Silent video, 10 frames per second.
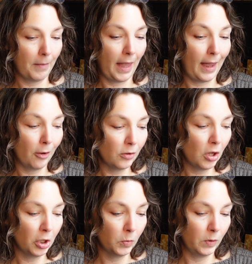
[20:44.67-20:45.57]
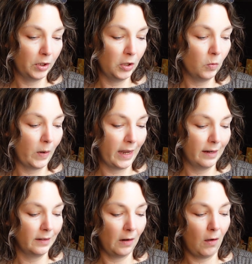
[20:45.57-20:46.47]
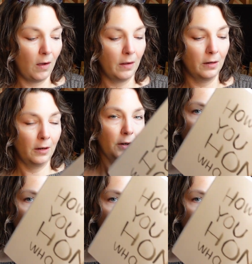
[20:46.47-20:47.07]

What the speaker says: How long will you wait to honor